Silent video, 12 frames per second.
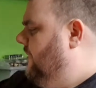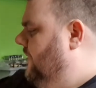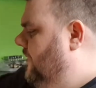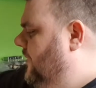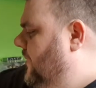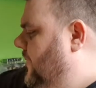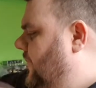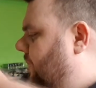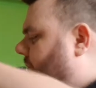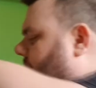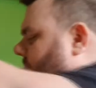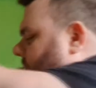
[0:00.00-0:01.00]

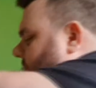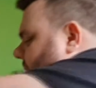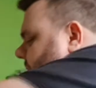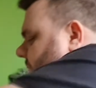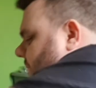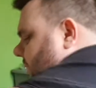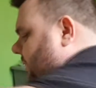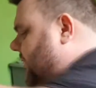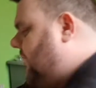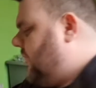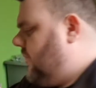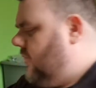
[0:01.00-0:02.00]

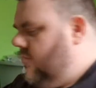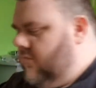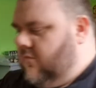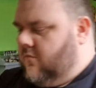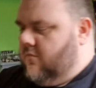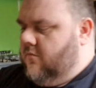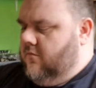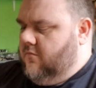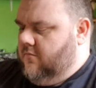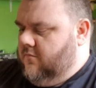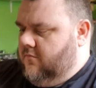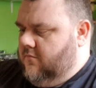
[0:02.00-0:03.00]

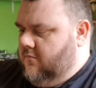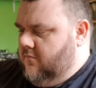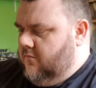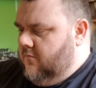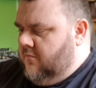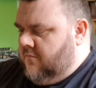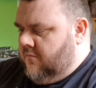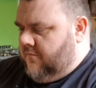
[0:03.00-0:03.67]
(no one is talking)